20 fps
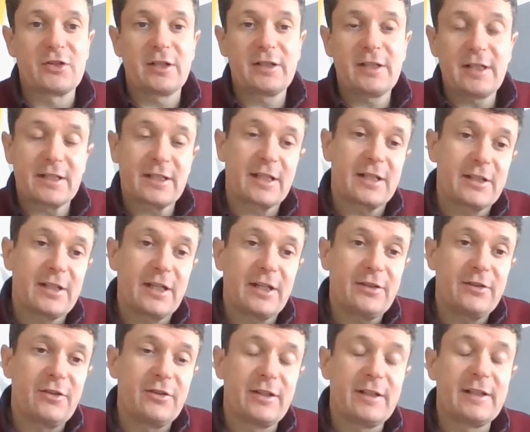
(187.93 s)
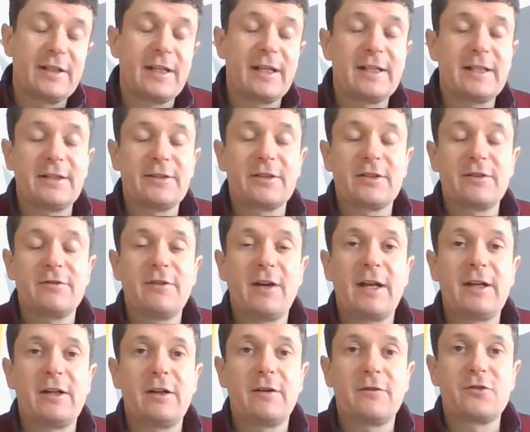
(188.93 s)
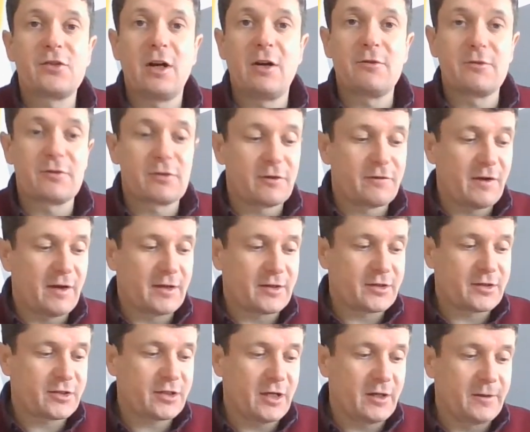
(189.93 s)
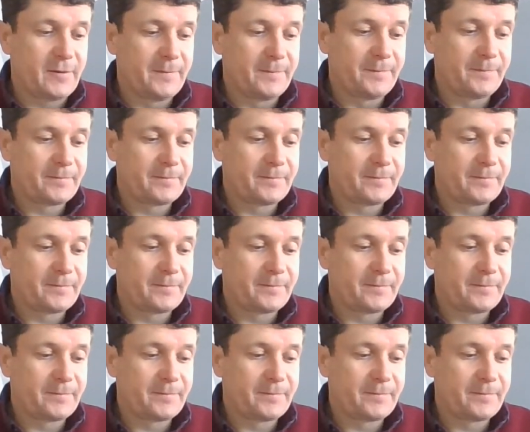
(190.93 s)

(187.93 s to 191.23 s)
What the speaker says: And this continued indeed under the reign of Charles I too.